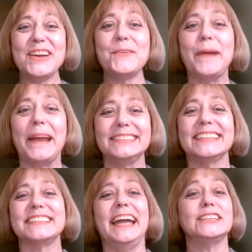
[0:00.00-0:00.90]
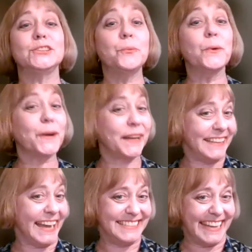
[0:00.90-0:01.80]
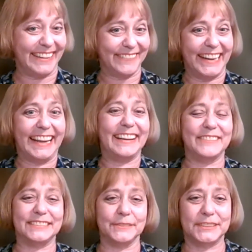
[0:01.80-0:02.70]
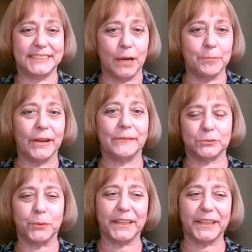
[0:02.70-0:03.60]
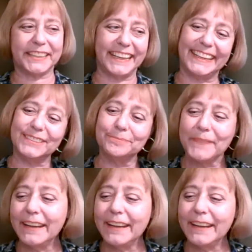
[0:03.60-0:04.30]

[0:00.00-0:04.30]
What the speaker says: Wait, because I had to work that day, right? It was in summer. I was working.